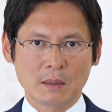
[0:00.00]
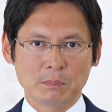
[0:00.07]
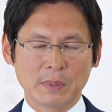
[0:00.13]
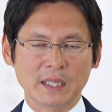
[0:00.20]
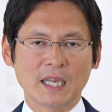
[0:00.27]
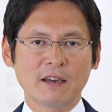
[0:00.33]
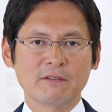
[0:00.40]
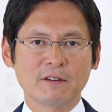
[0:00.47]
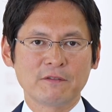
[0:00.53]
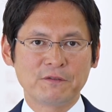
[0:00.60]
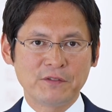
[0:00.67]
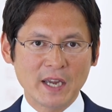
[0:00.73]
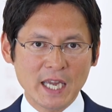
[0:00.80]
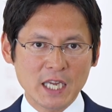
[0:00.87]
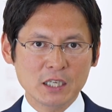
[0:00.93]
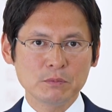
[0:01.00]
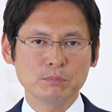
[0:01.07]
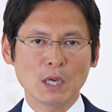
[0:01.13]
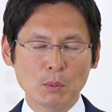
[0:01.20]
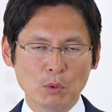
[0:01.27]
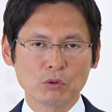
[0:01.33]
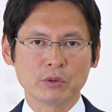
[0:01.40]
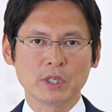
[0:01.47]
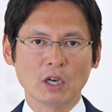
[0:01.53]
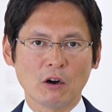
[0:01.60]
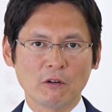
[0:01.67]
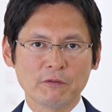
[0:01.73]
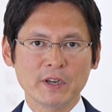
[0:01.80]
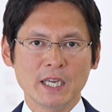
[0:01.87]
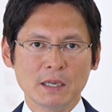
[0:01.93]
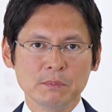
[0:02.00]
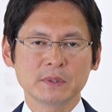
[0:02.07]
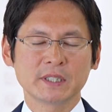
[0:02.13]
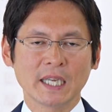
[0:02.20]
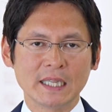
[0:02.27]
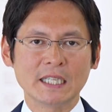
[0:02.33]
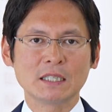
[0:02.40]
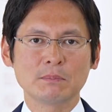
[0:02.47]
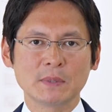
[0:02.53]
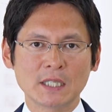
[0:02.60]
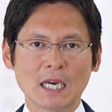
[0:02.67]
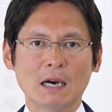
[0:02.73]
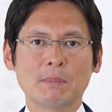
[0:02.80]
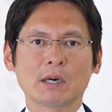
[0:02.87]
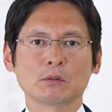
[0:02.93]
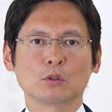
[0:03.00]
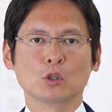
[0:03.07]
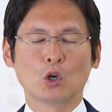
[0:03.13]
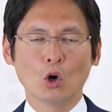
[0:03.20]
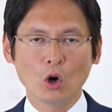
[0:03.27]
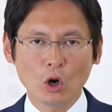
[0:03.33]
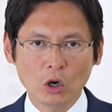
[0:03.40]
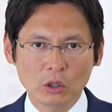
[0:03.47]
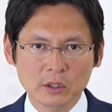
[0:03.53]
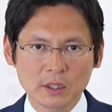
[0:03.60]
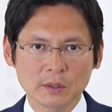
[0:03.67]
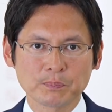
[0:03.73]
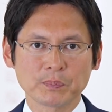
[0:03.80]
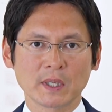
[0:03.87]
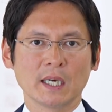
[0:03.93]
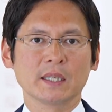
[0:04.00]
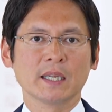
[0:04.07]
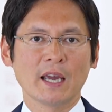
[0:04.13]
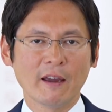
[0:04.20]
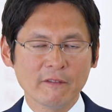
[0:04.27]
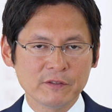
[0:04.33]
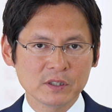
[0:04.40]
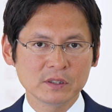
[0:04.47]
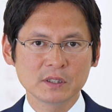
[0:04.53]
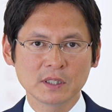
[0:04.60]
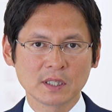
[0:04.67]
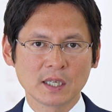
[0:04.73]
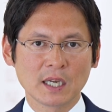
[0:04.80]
but I have a vague memory of him telling me about God and heaven